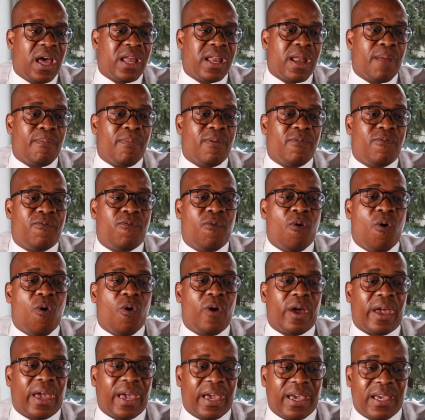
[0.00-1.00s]
Number
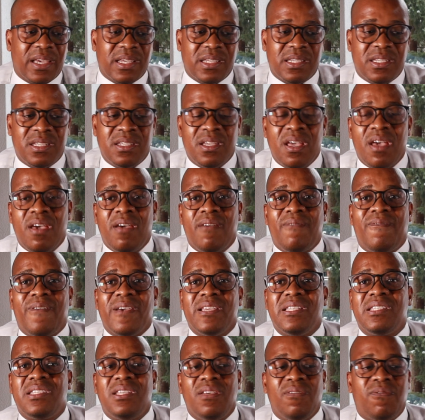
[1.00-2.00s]
4 is
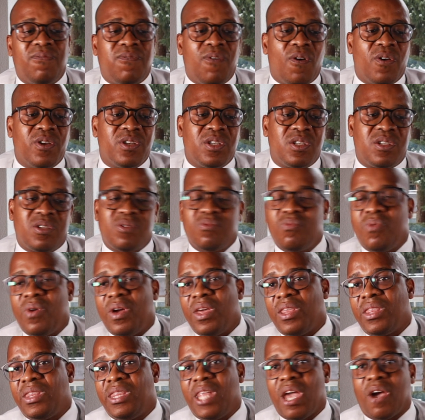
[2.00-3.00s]
fancy font
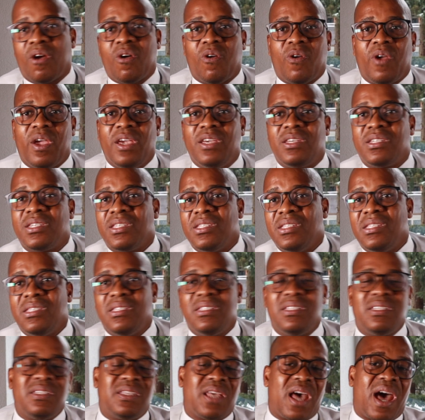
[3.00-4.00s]
with
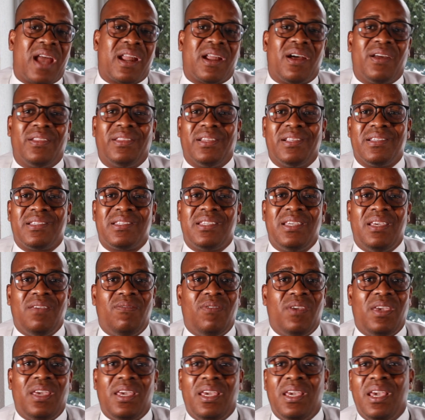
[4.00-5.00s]
decorations around the
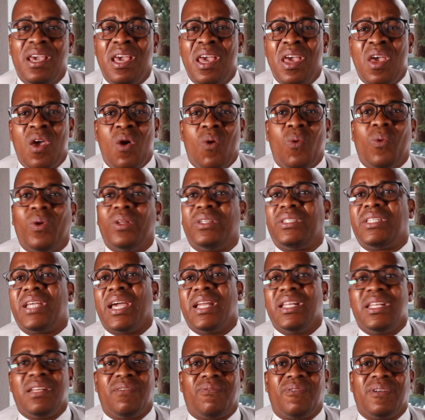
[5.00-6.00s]
CV with
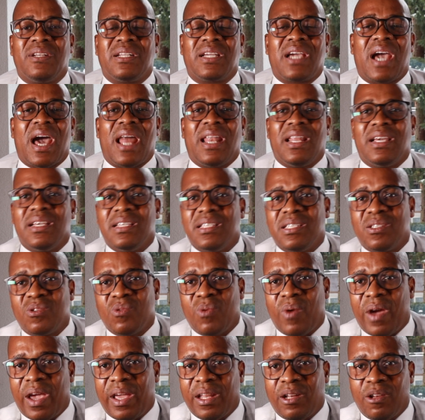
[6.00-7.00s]
10 different colors
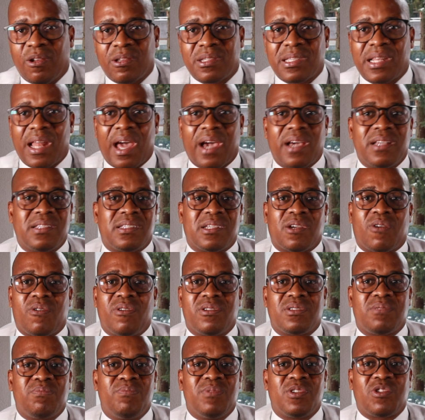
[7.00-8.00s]
where it looks like it's a
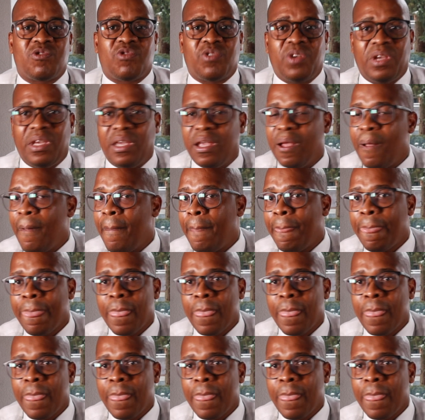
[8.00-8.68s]
Christmas tree.